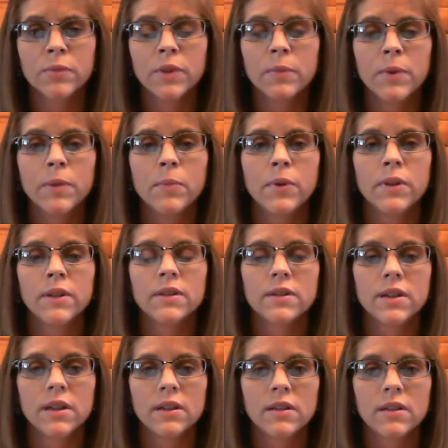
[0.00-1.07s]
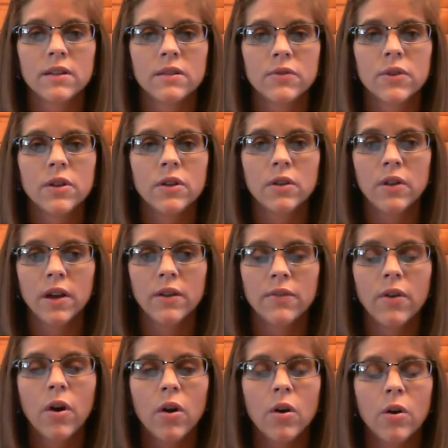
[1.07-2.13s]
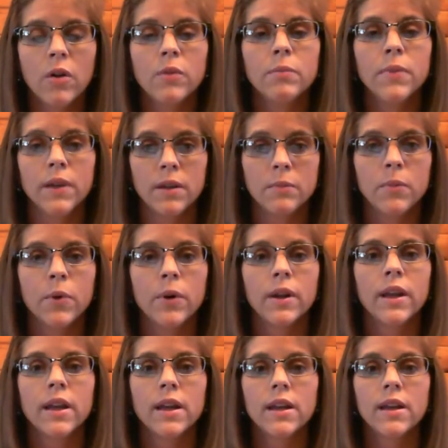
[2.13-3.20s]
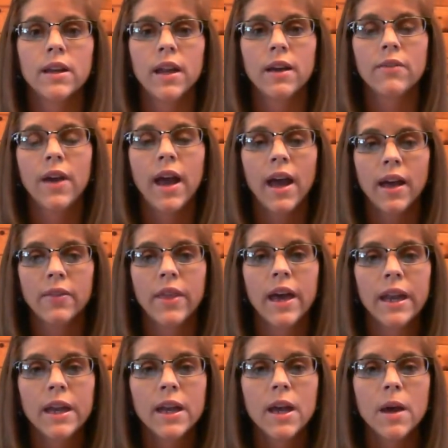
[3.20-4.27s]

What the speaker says: the people listening to this video have all been born again and have had that.